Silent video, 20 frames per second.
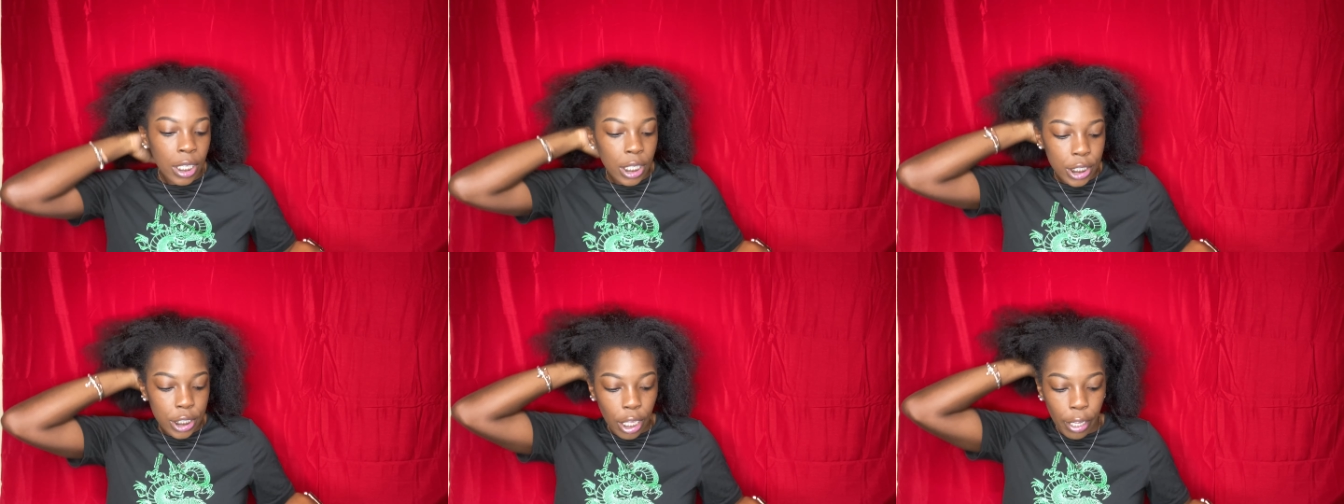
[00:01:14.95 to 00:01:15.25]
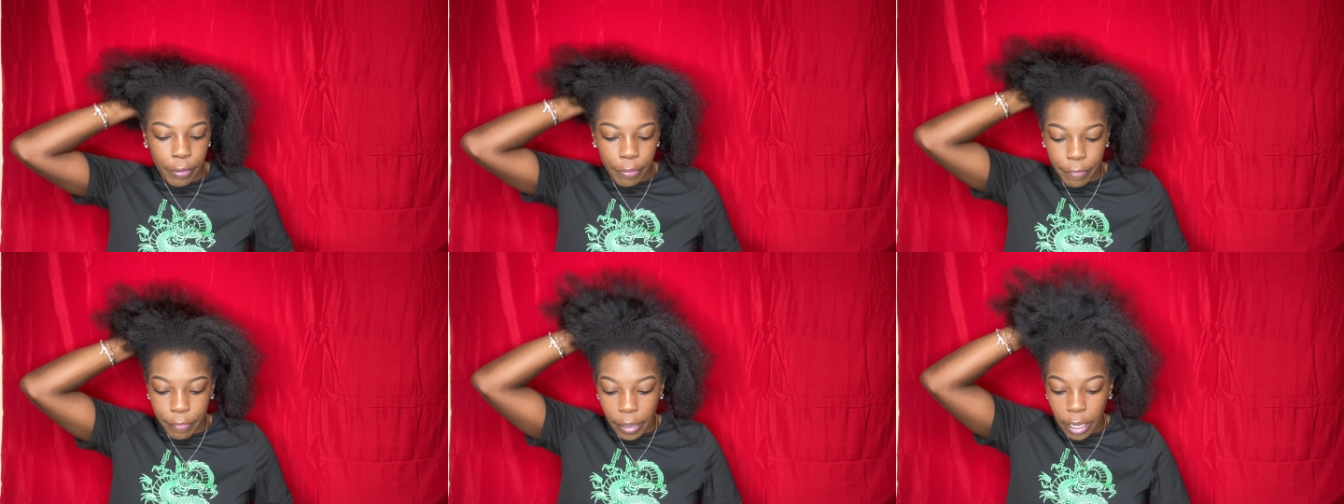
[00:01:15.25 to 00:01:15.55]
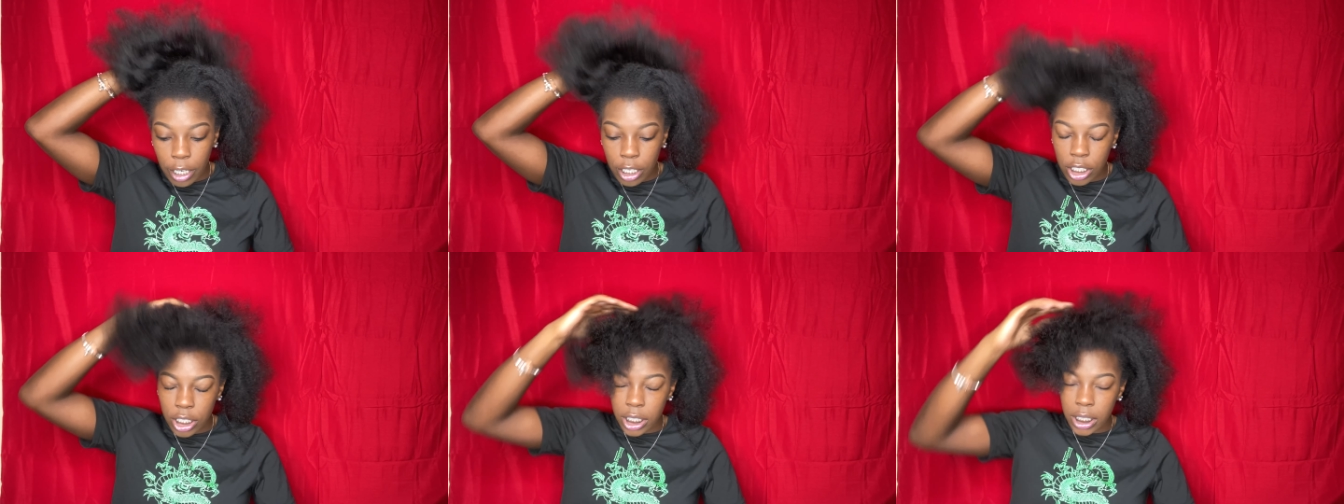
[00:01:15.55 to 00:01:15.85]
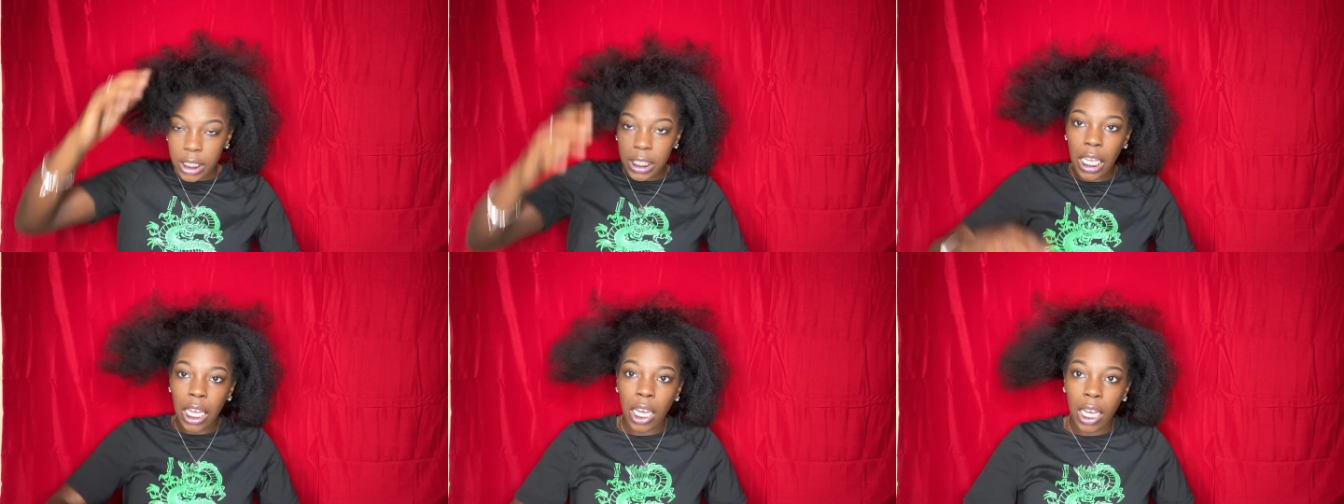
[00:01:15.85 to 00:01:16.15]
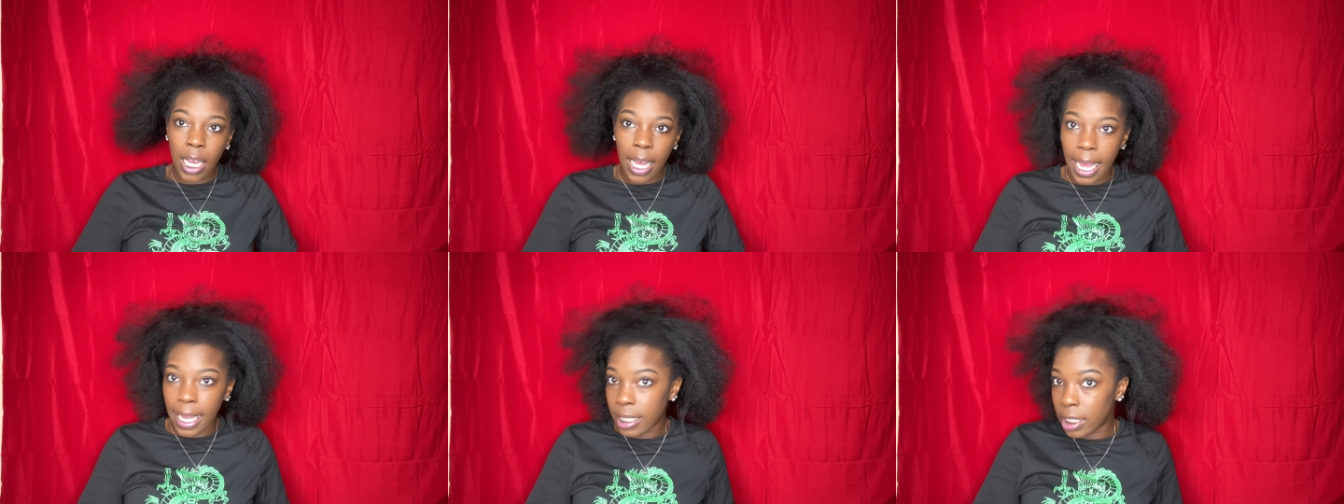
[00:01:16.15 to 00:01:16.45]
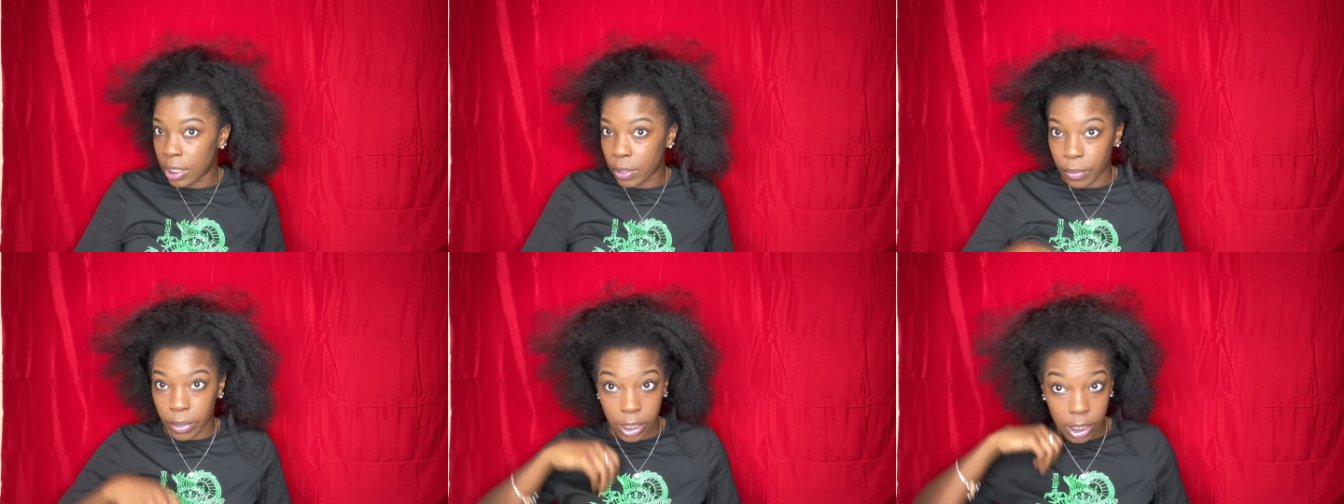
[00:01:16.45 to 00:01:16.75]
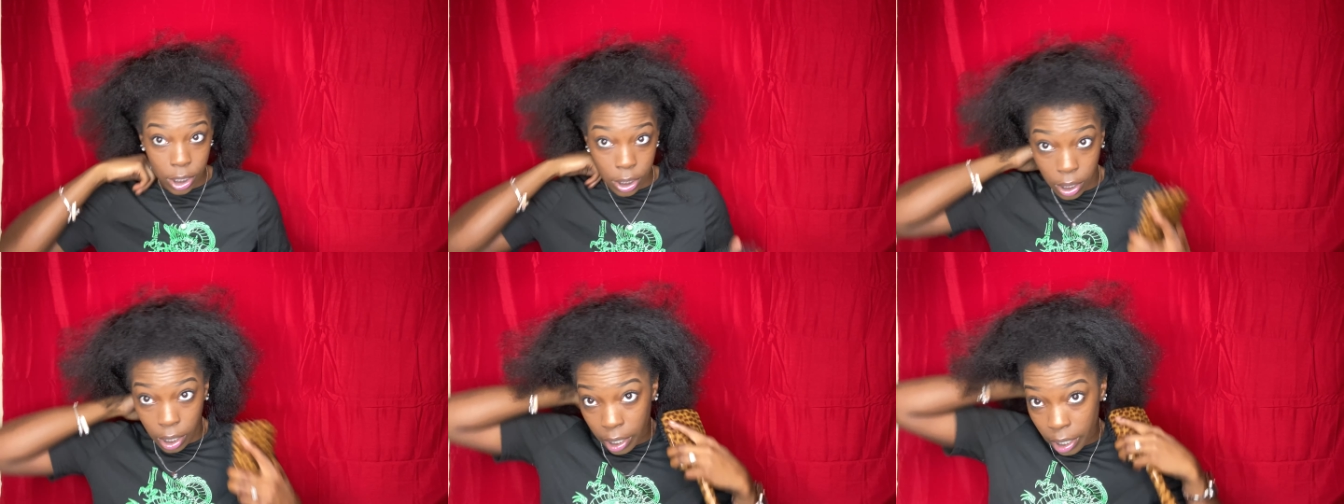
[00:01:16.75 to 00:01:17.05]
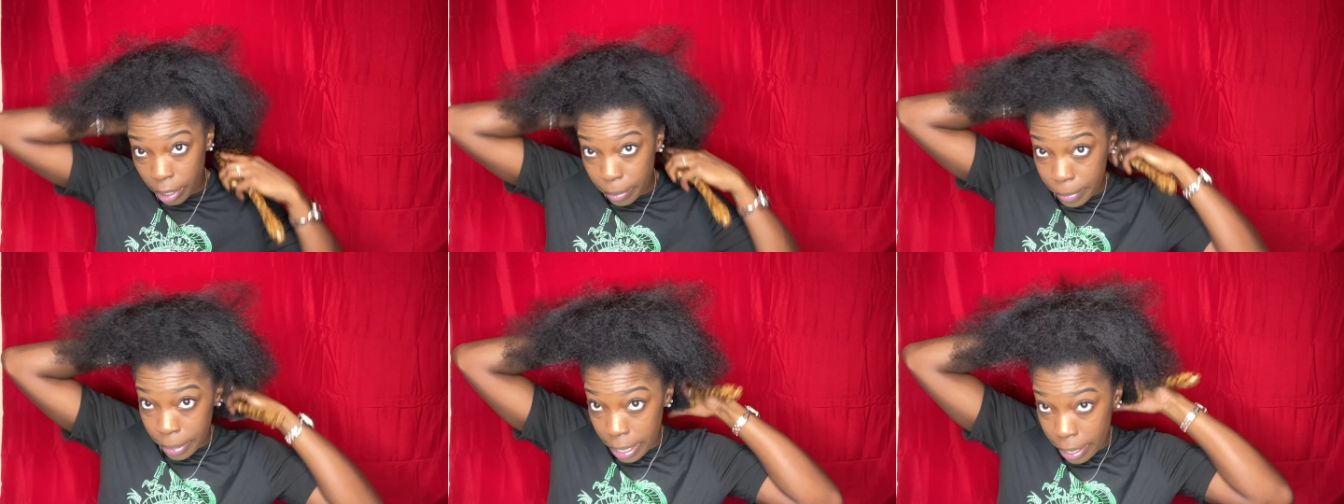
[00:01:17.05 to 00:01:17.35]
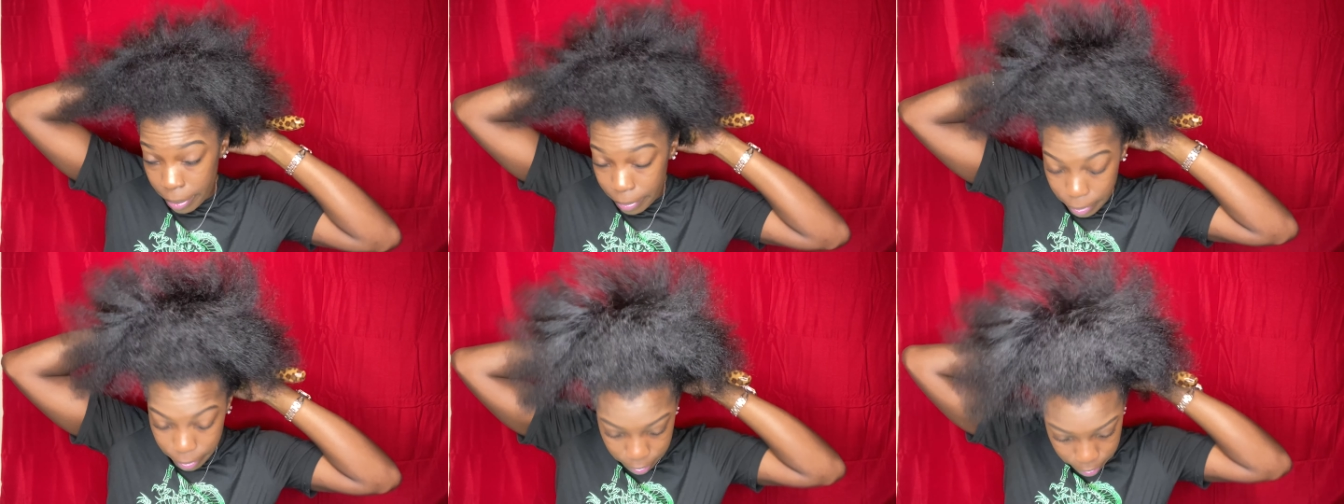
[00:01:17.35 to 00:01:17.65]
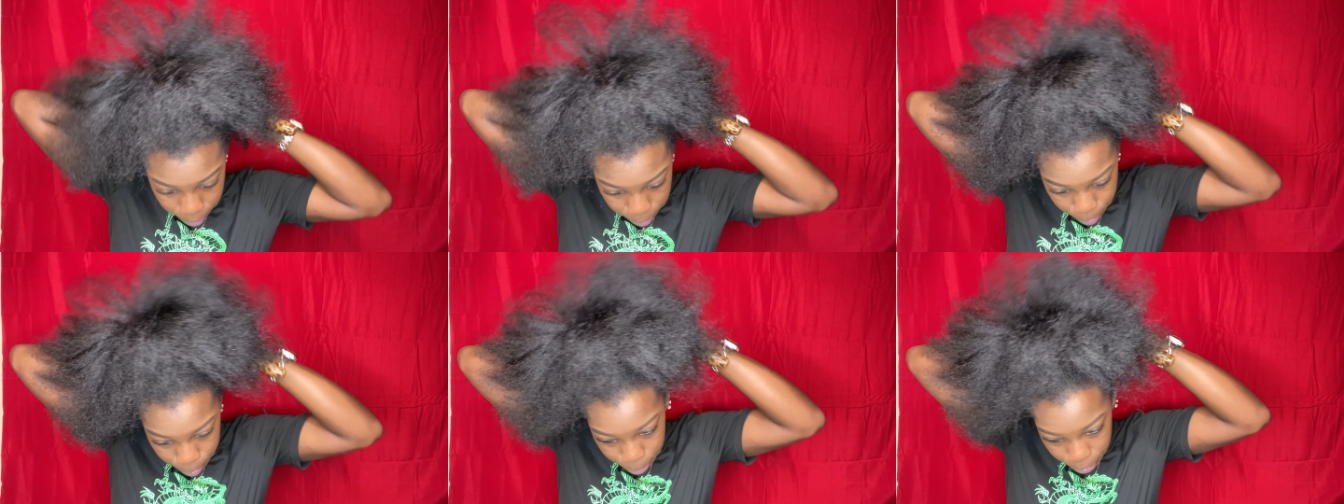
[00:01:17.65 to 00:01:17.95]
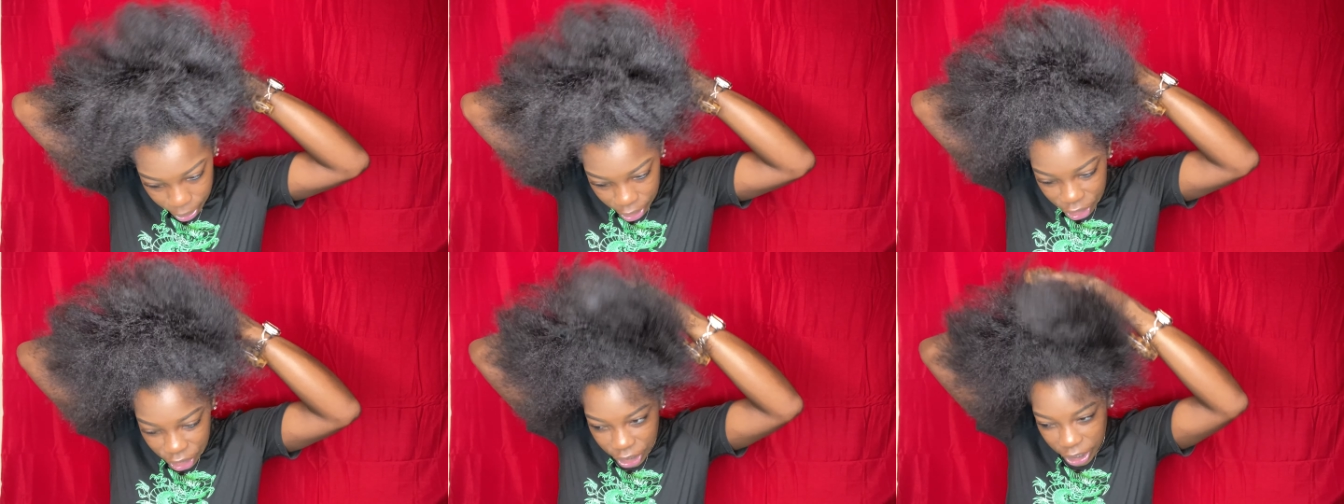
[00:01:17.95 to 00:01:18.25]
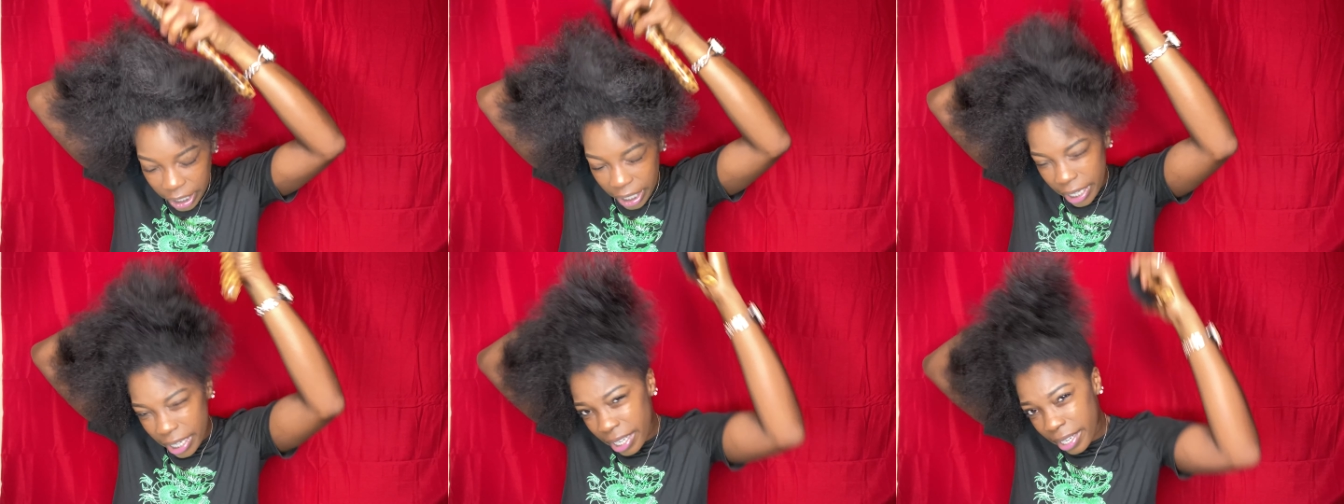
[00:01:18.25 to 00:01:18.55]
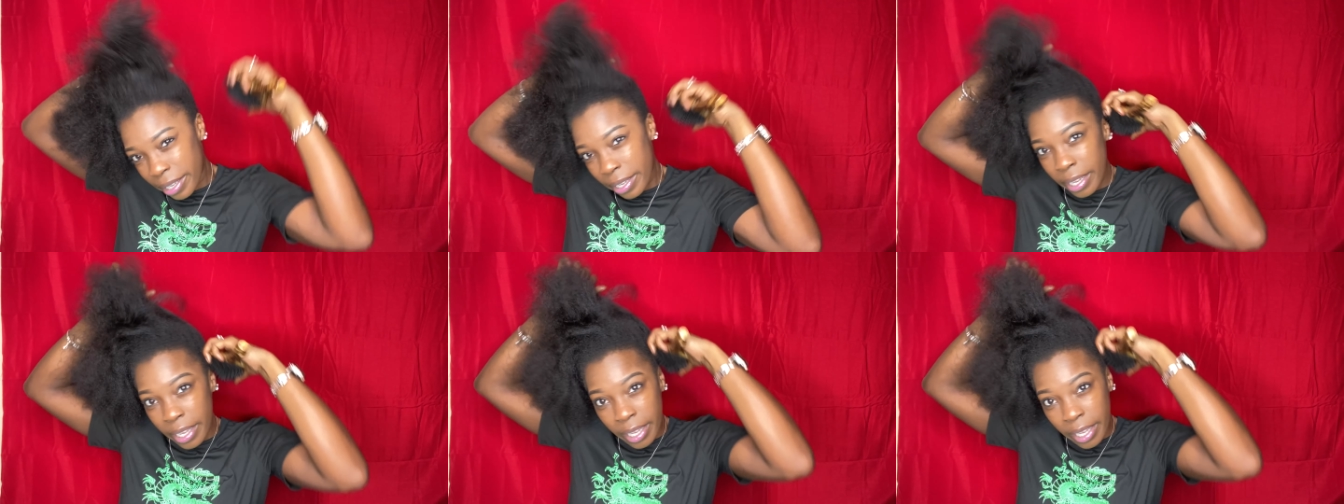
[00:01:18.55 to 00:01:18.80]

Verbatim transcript: So first, y'all, I just want to start by brushing